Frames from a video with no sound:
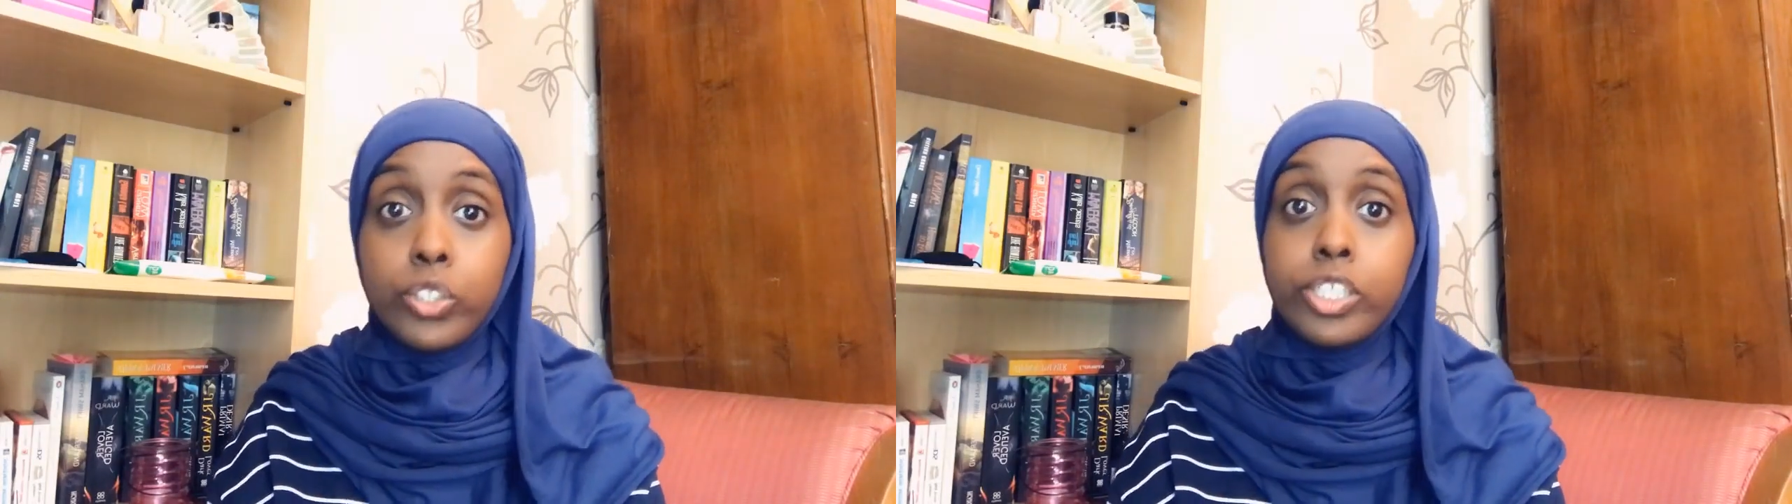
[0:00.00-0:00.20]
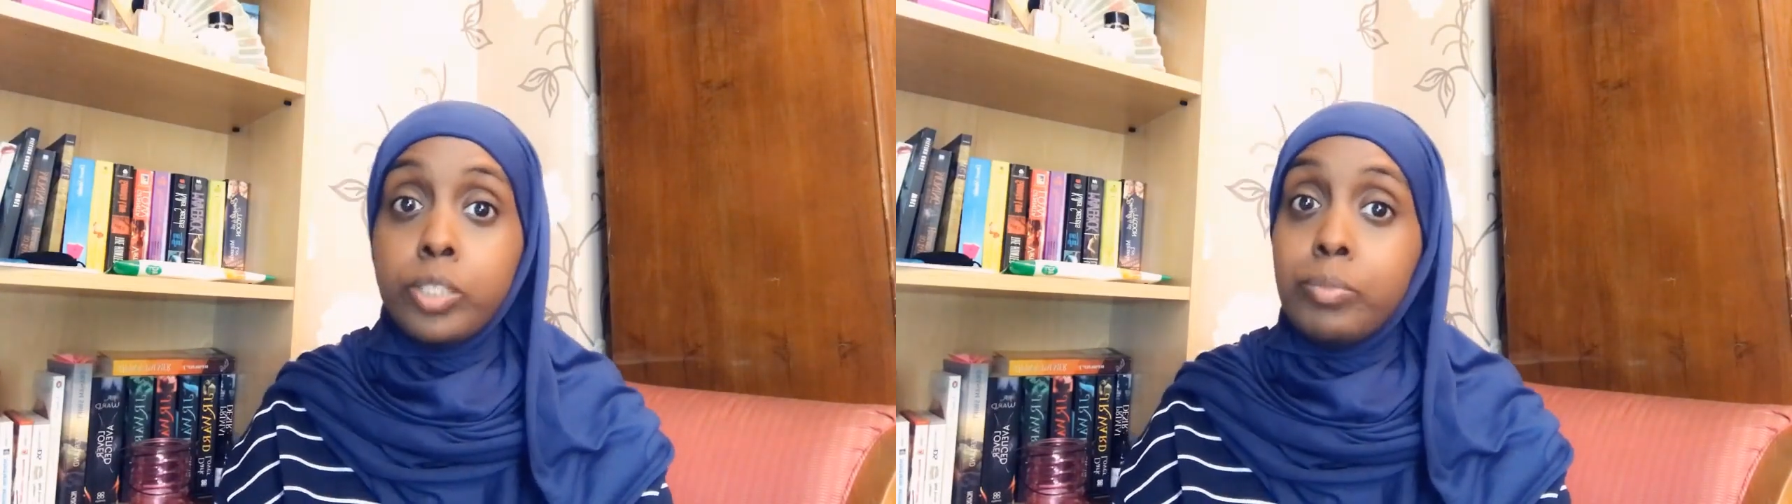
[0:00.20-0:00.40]
you
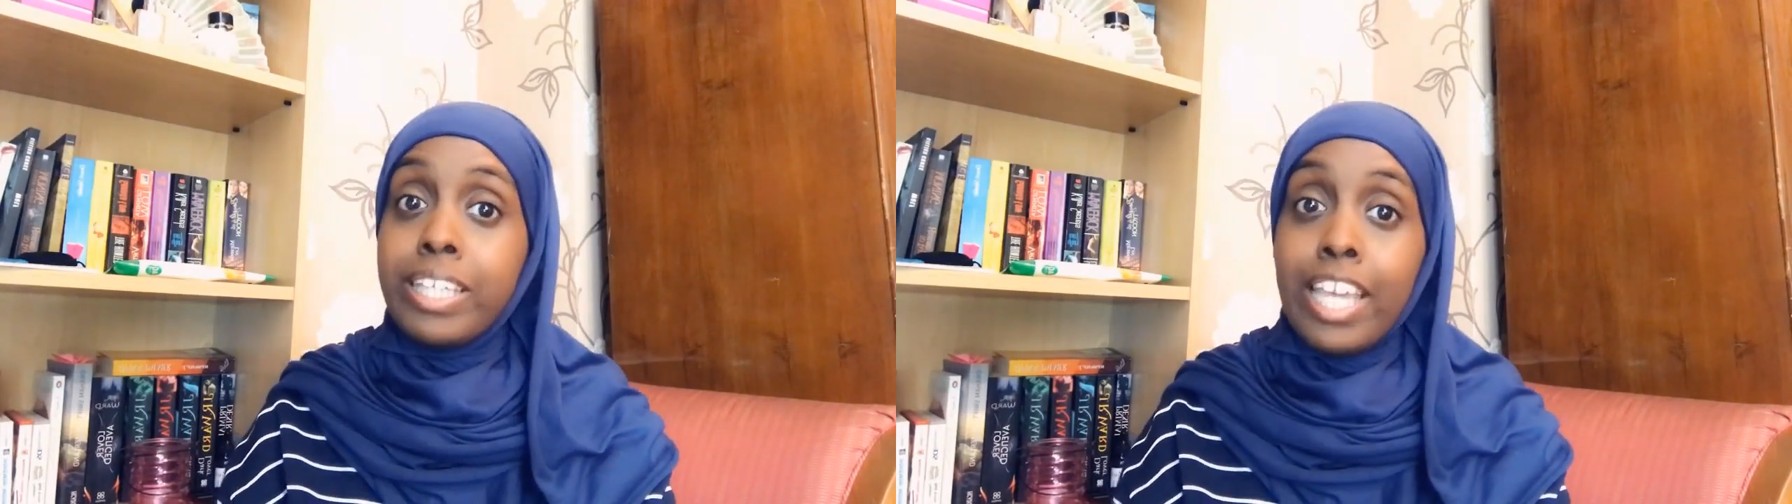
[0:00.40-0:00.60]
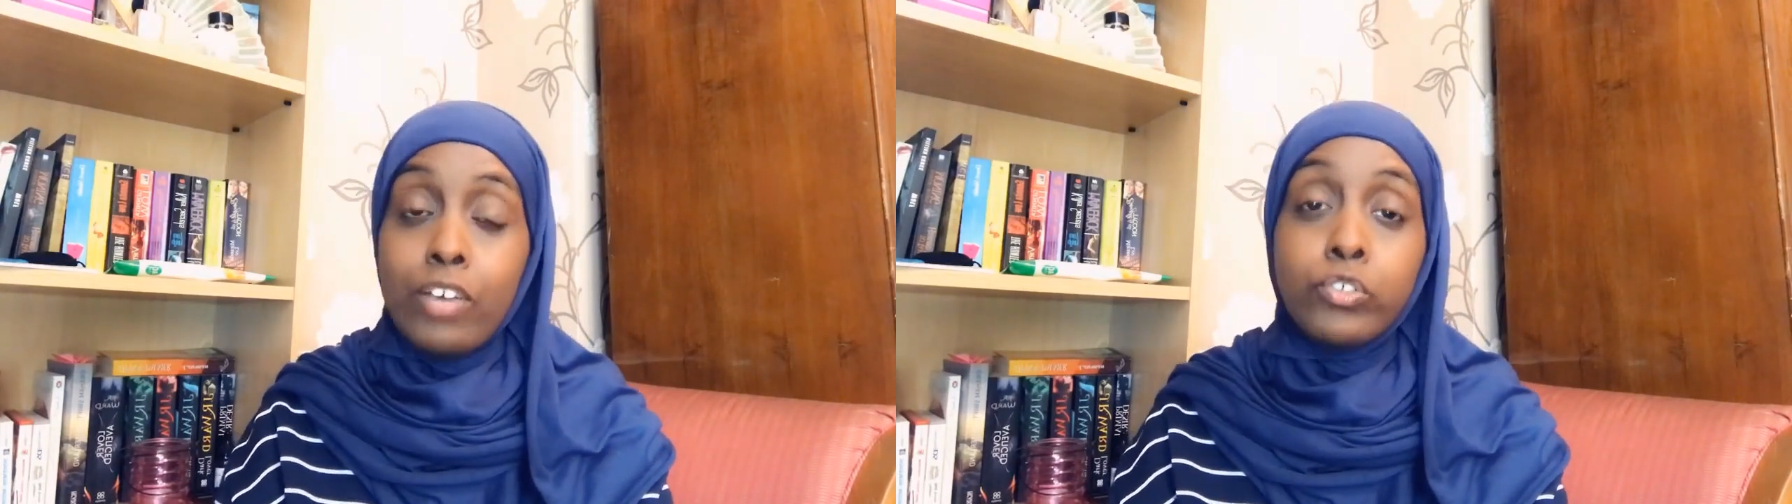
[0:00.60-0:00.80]
need to be
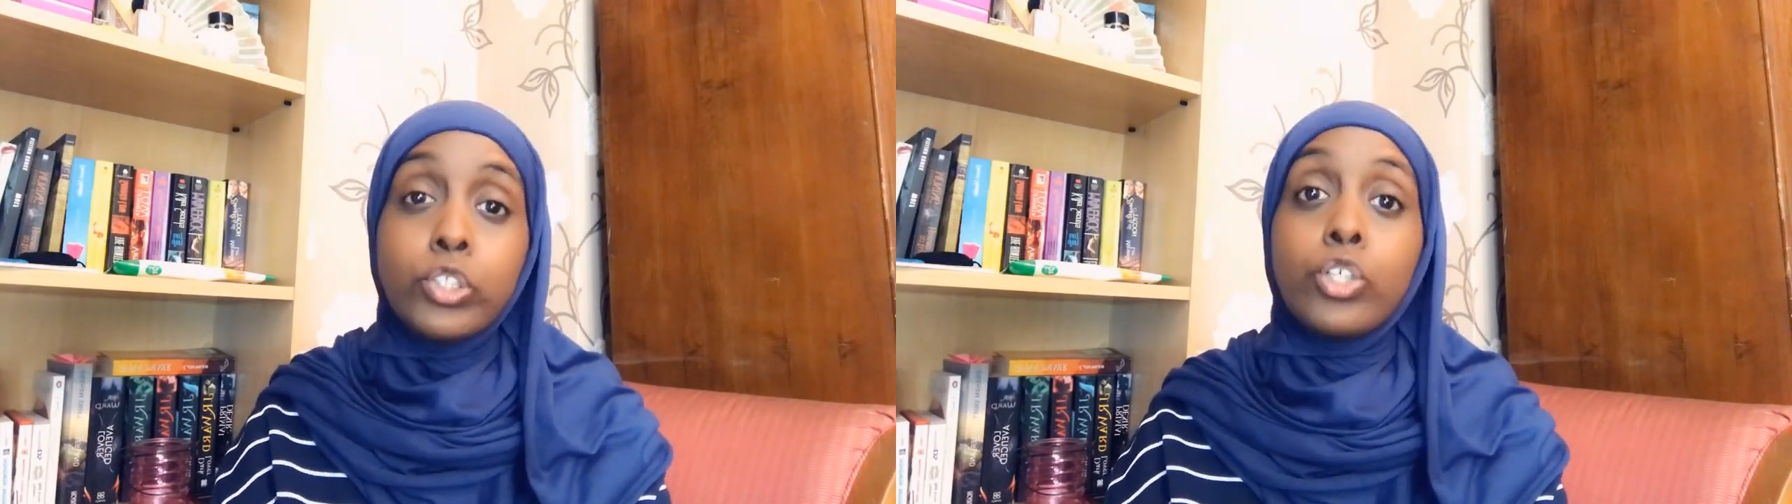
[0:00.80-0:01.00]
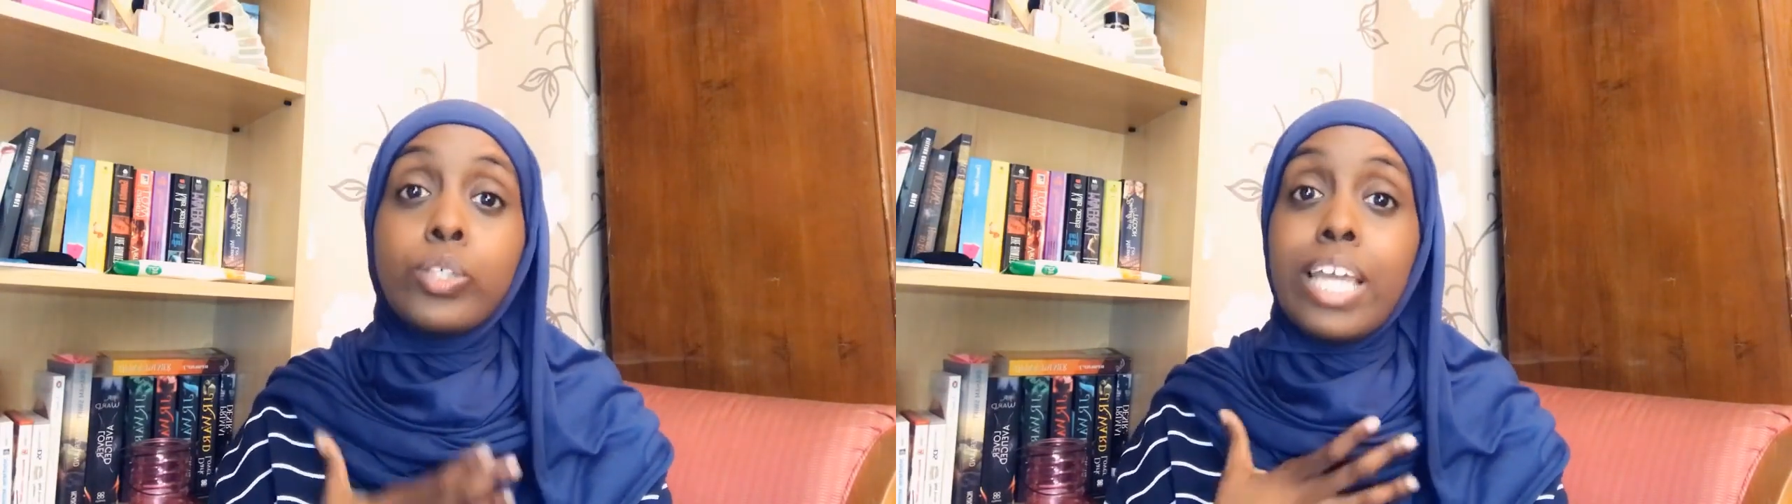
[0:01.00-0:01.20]
careful you
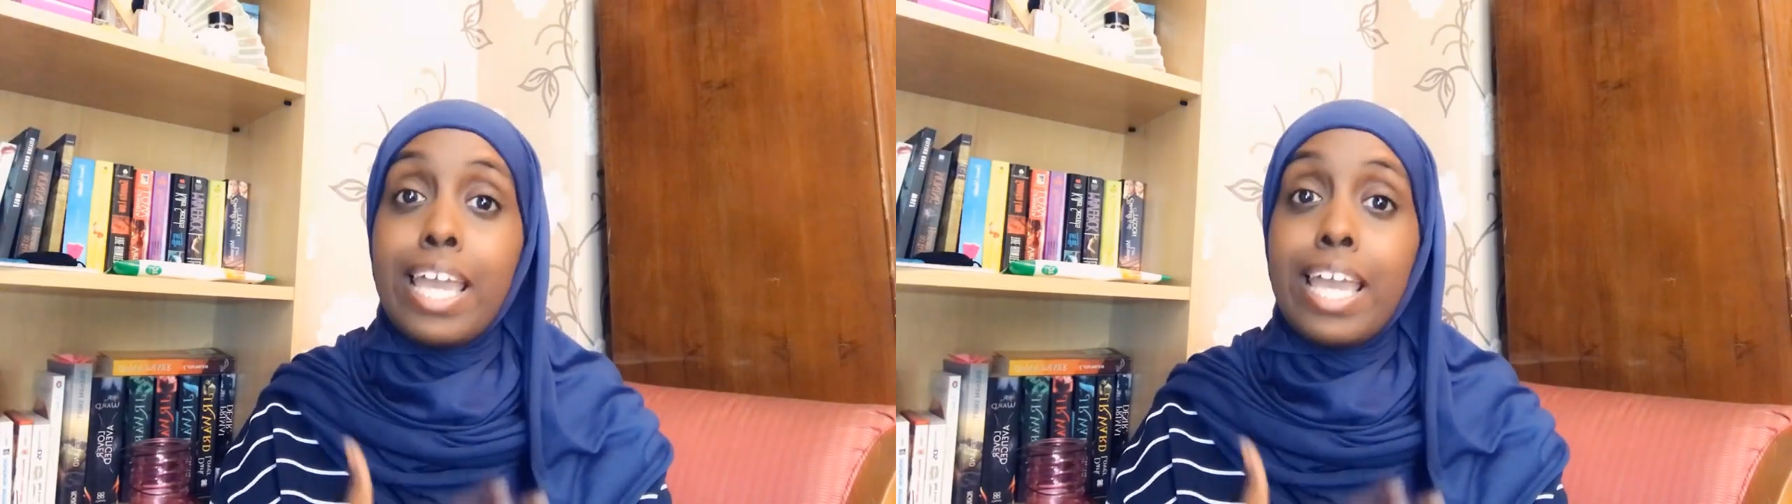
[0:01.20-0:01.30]
don't get